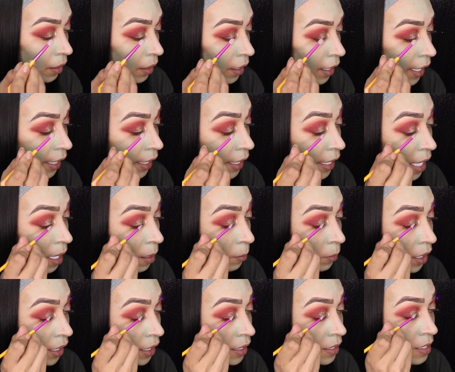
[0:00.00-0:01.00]
And now I'm
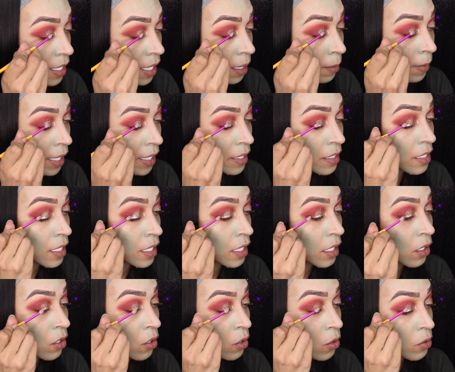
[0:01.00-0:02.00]
going to take my
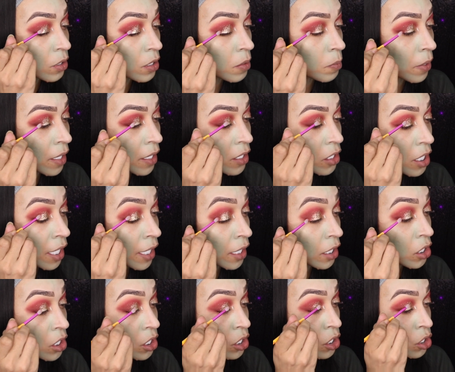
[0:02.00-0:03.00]
silicone sponge and
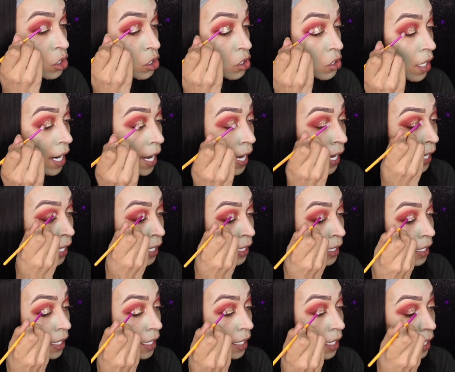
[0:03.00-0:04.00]
just drag
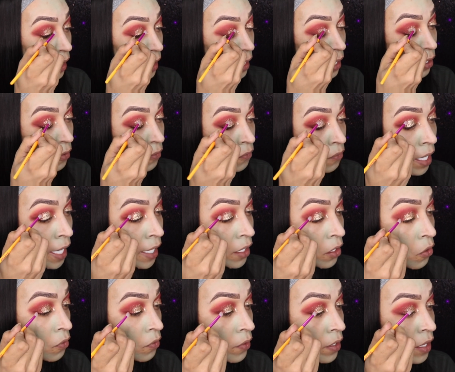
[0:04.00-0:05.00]
right
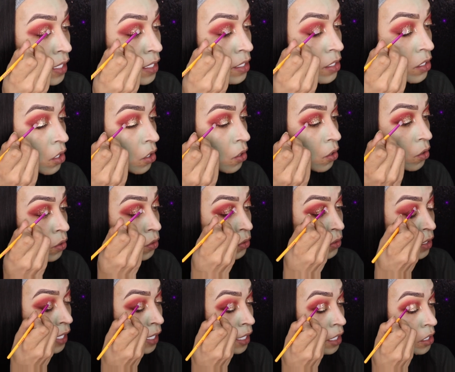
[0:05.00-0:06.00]
over this gold
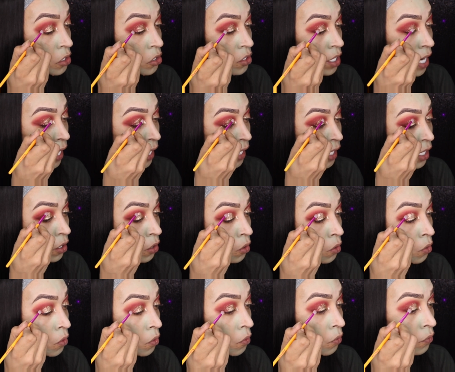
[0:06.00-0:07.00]
and drag it
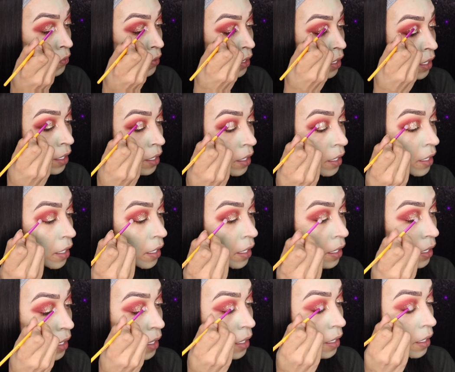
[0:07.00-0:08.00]
over
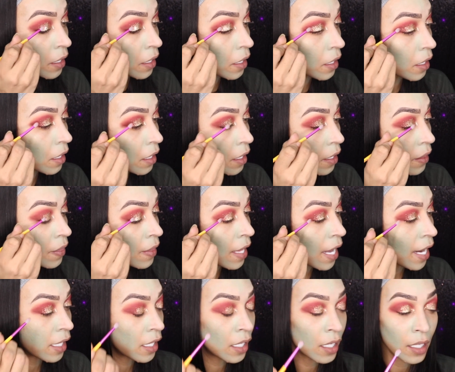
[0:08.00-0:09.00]

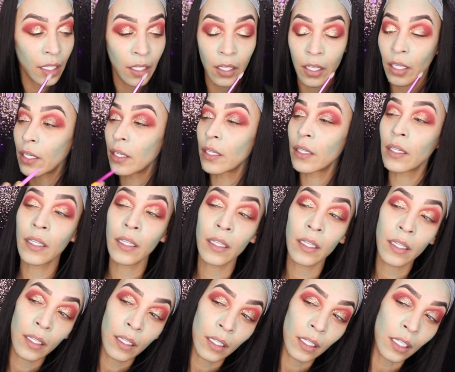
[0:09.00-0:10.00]
that color,
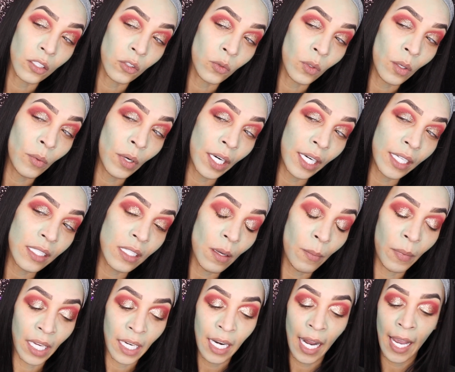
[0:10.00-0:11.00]
because we want it to
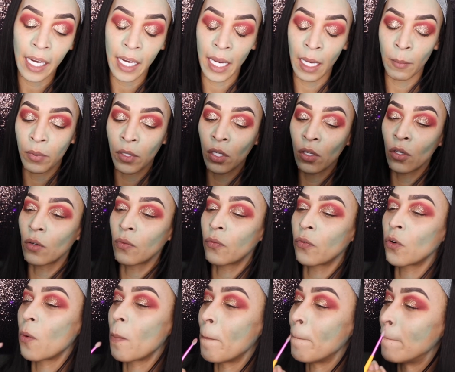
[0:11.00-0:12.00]
be like a
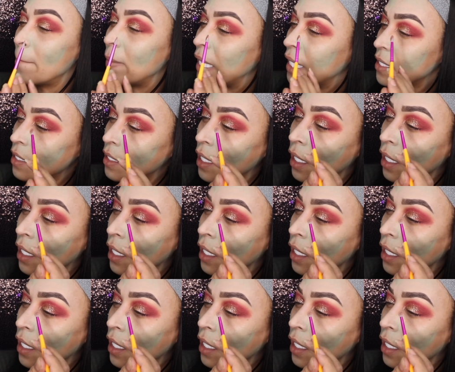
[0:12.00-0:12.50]
beautiful messy